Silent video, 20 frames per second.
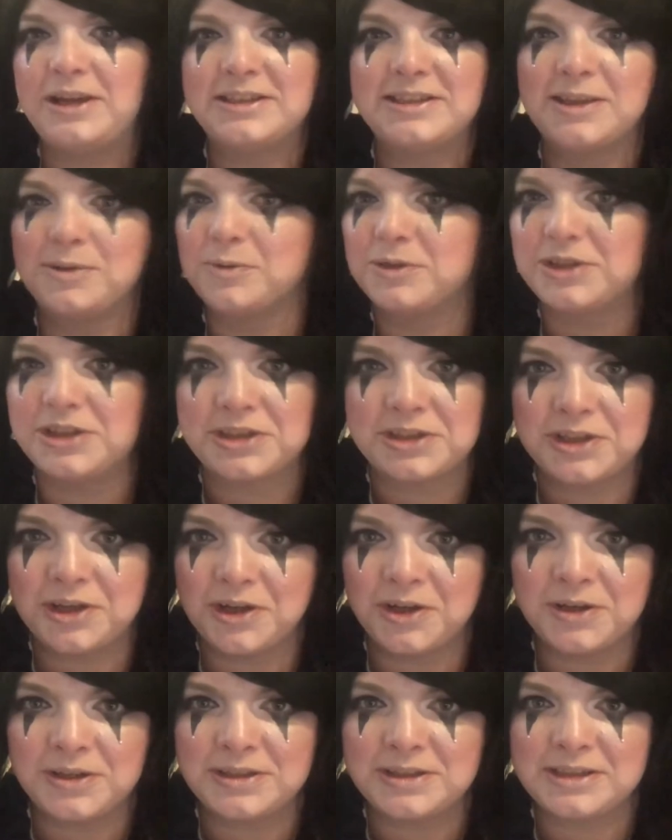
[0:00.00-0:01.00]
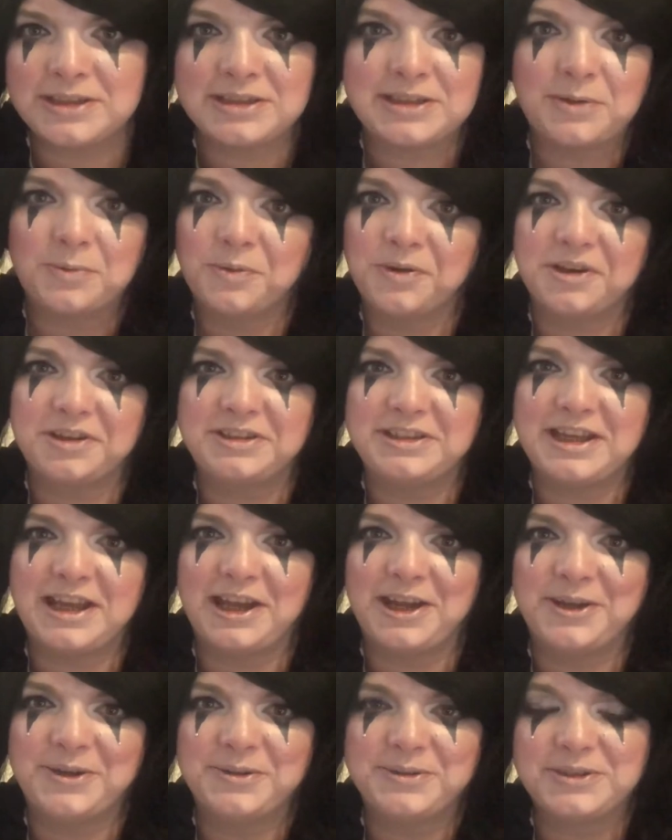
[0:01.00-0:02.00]
they were just curtains, it worked
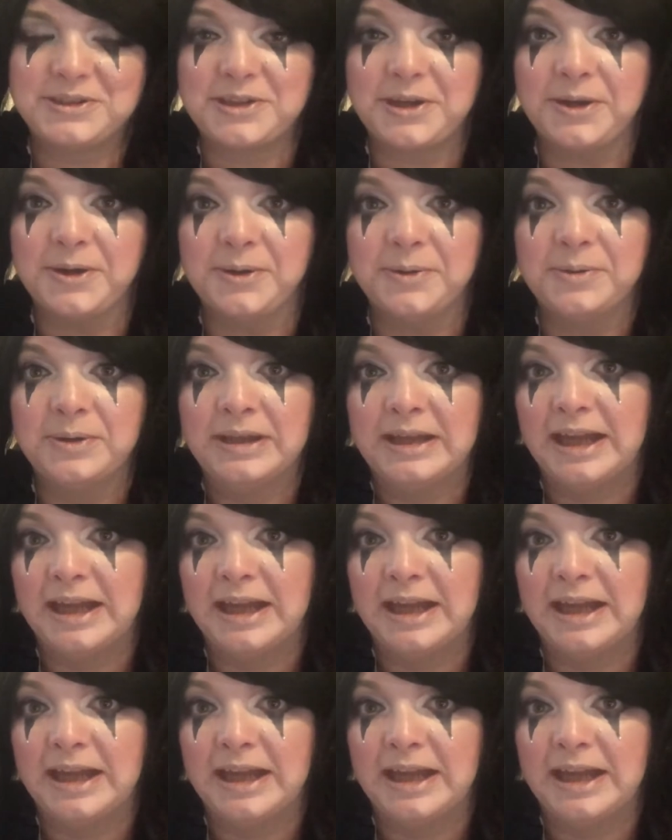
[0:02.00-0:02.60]
out, so